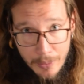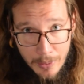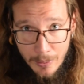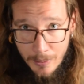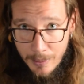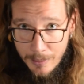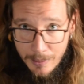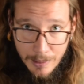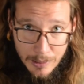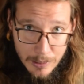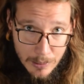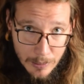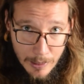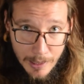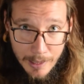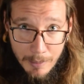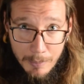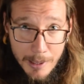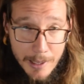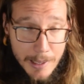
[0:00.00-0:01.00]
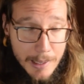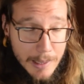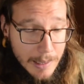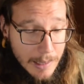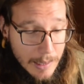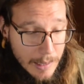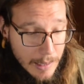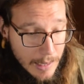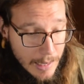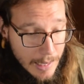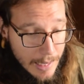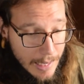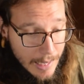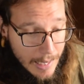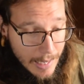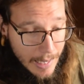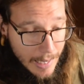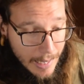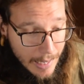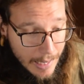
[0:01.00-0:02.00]
unit that you like better.
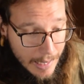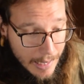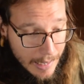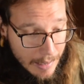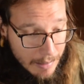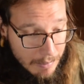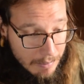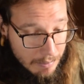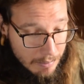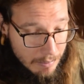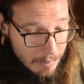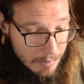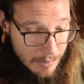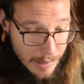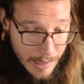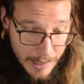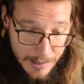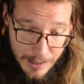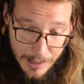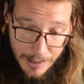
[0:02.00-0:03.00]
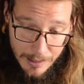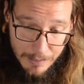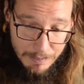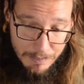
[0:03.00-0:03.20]
And that's it.